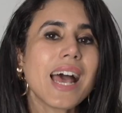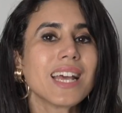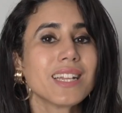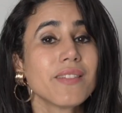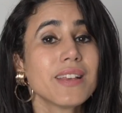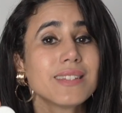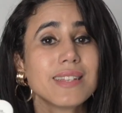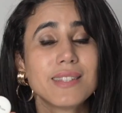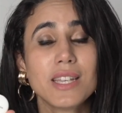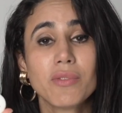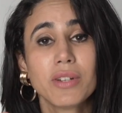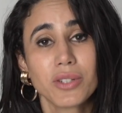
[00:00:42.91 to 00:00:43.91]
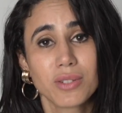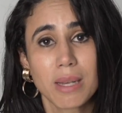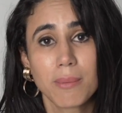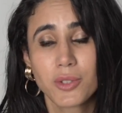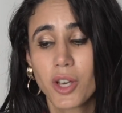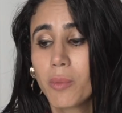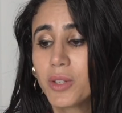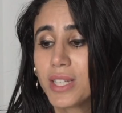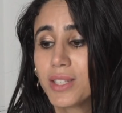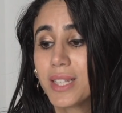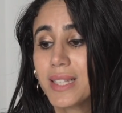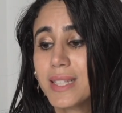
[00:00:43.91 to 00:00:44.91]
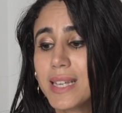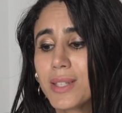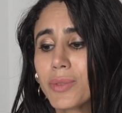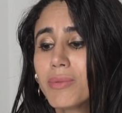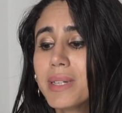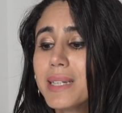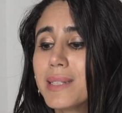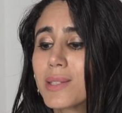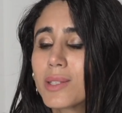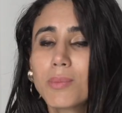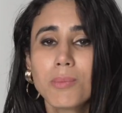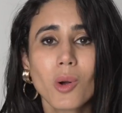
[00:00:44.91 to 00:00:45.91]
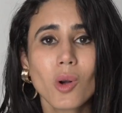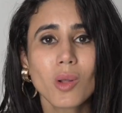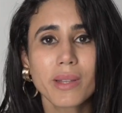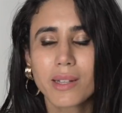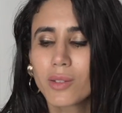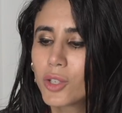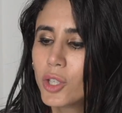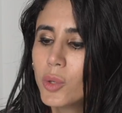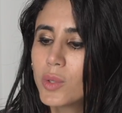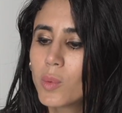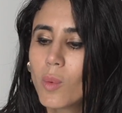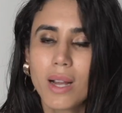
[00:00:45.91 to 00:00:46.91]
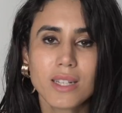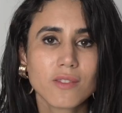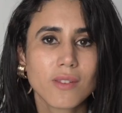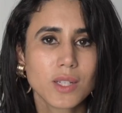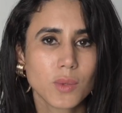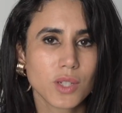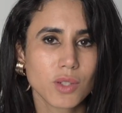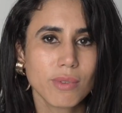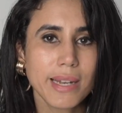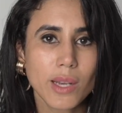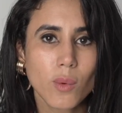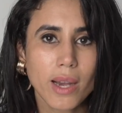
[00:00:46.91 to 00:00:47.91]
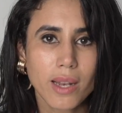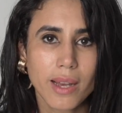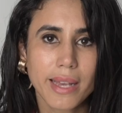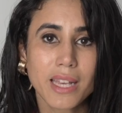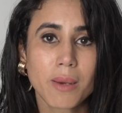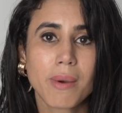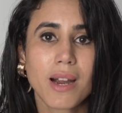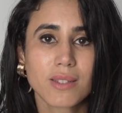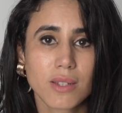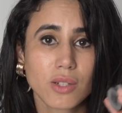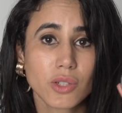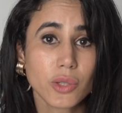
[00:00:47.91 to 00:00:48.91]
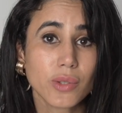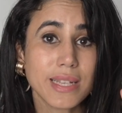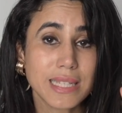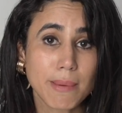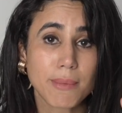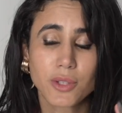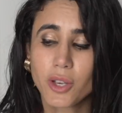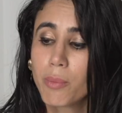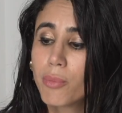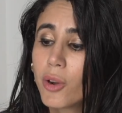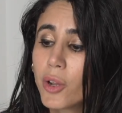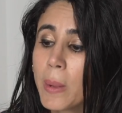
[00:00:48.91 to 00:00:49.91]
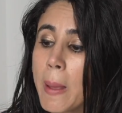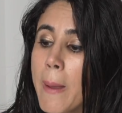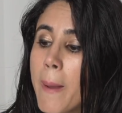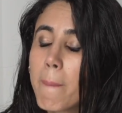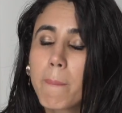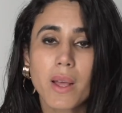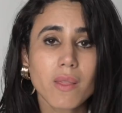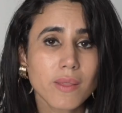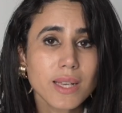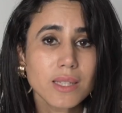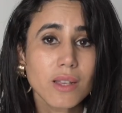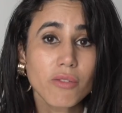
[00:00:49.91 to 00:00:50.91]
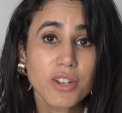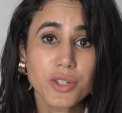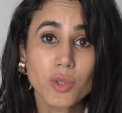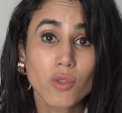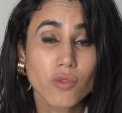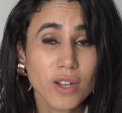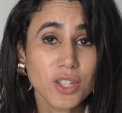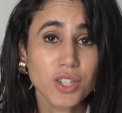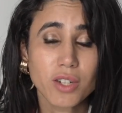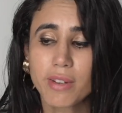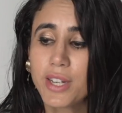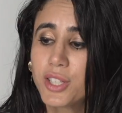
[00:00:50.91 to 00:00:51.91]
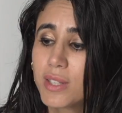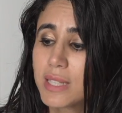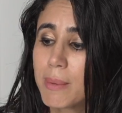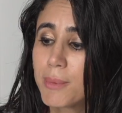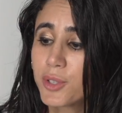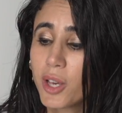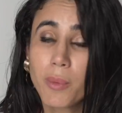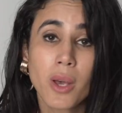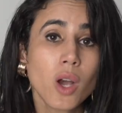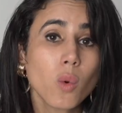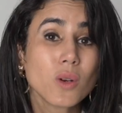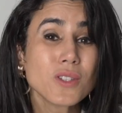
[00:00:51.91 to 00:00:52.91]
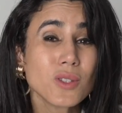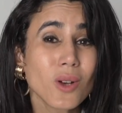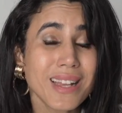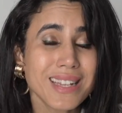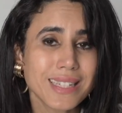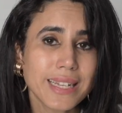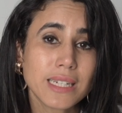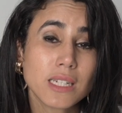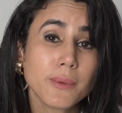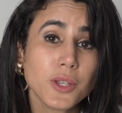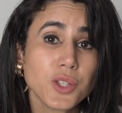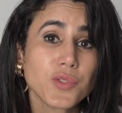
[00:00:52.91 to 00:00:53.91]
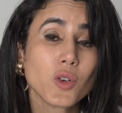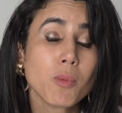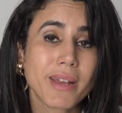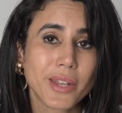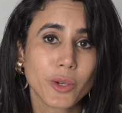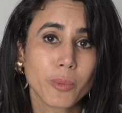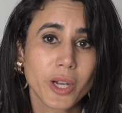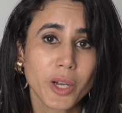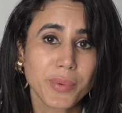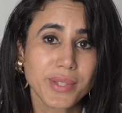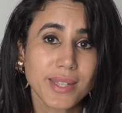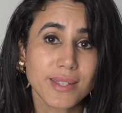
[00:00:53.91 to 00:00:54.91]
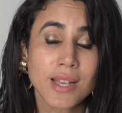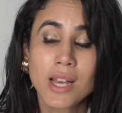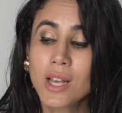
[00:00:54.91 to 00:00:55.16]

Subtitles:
And this is the original Stemoscope, which as you can see is a really small little cute white device, which is really quite light in comparison to the Stemoscope PRO. But this original first generation Stemoscope was not intended to be used for medical purposes.